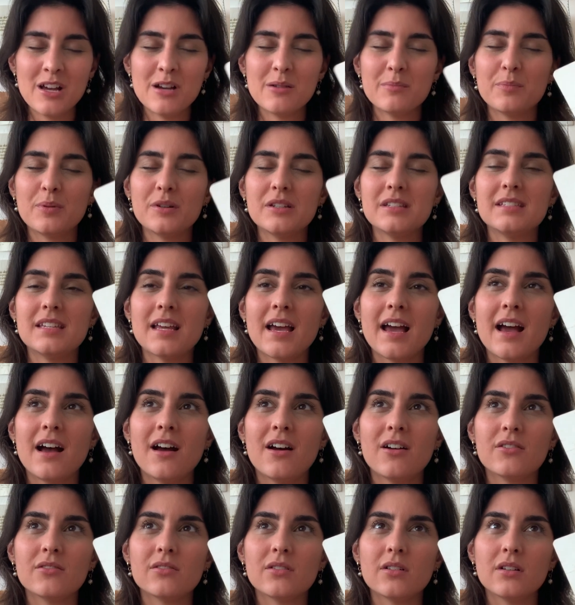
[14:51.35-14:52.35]
put
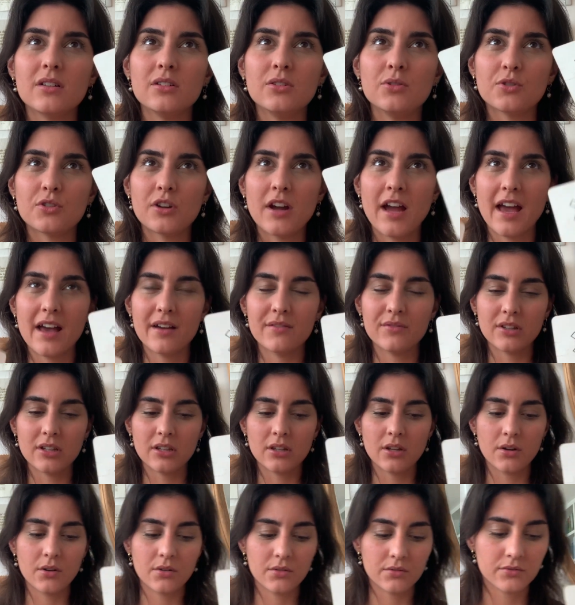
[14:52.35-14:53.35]
down your heavy
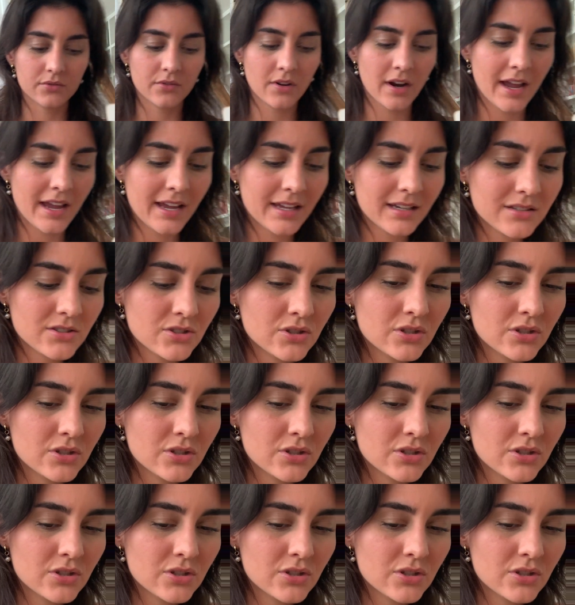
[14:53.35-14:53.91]
load, right?